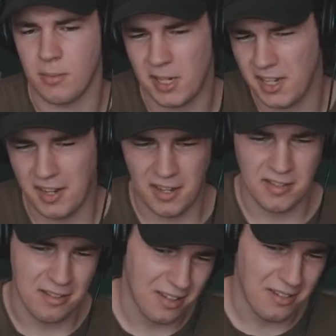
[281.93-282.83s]
some
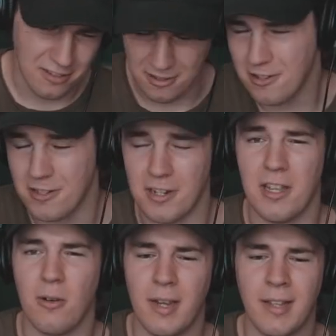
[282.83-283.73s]
hi-hats and kicks and snares,
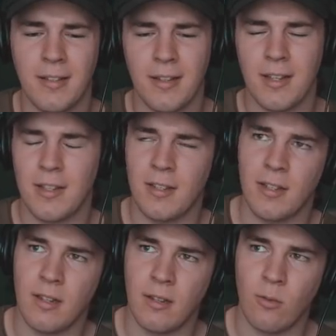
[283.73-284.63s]
an 808,
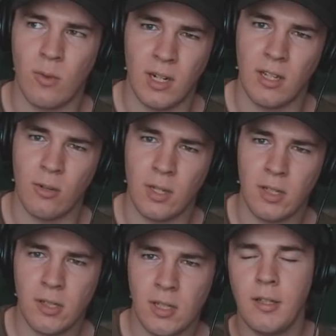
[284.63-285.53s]
one
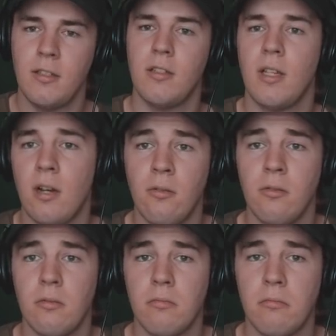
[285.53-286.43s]
808. And this is
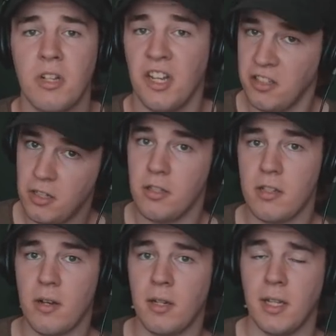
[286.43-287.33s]
how it
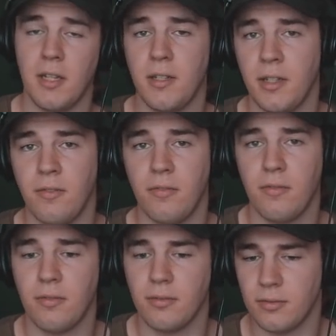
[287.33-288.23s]
could sound like
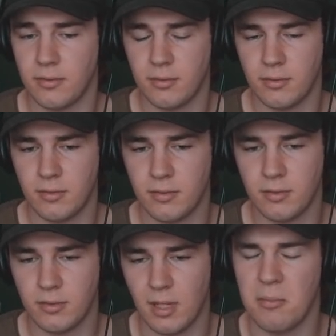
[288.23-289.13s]
if,
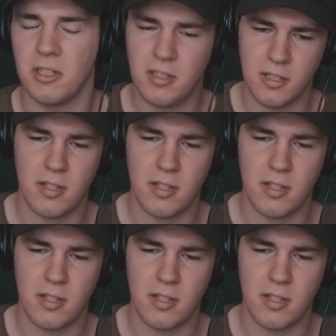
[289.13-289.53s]
I mean, this